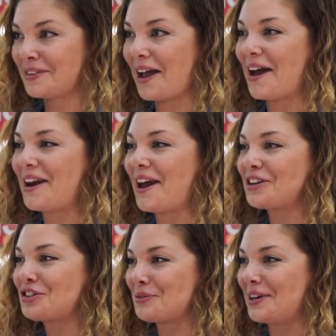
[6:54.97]
Yeah, and
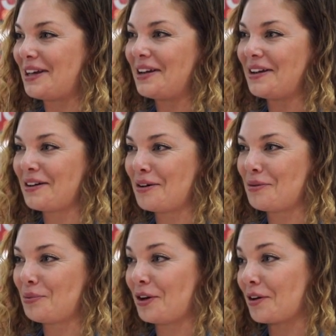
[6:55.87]
actually
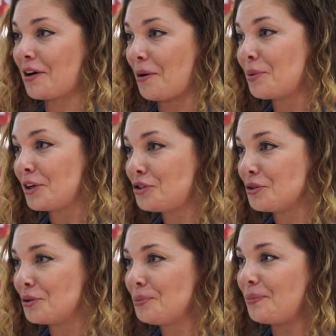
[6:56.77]
we're a company
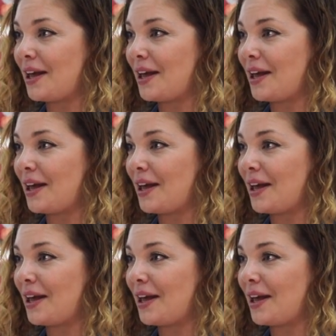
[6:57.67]
too,